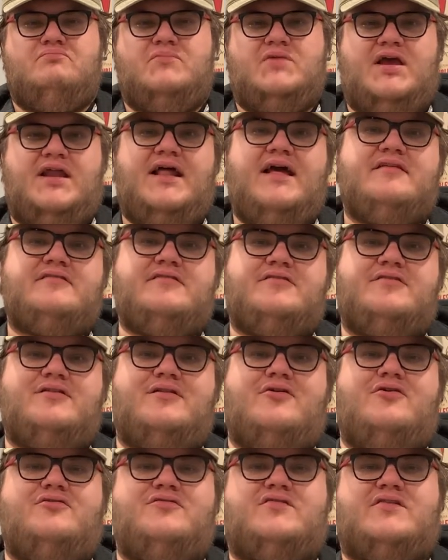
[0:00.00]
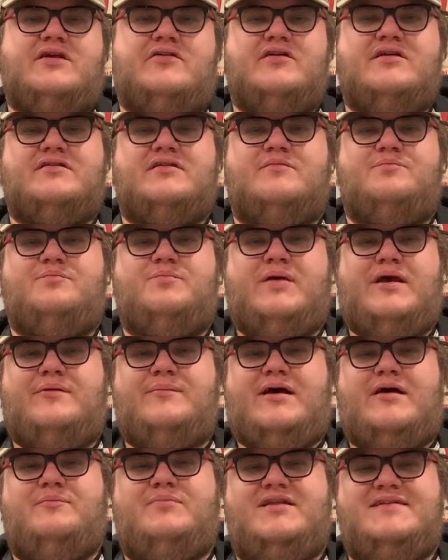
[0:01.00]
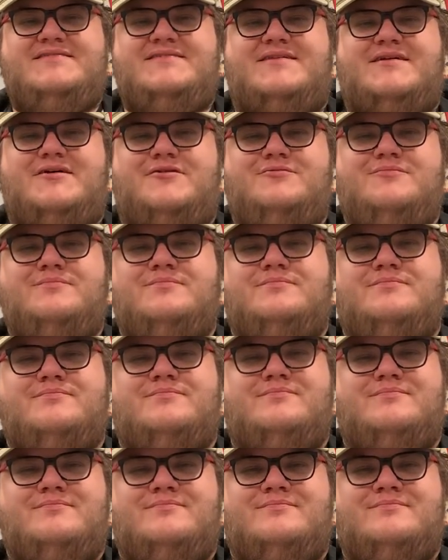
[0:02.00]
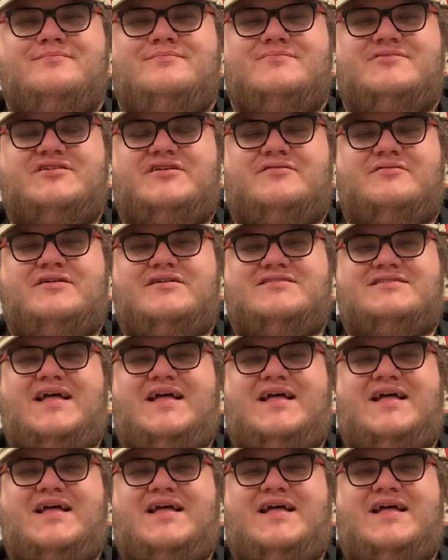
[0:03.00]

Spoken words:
You get access to the whole series on Paramount Plus though, so there's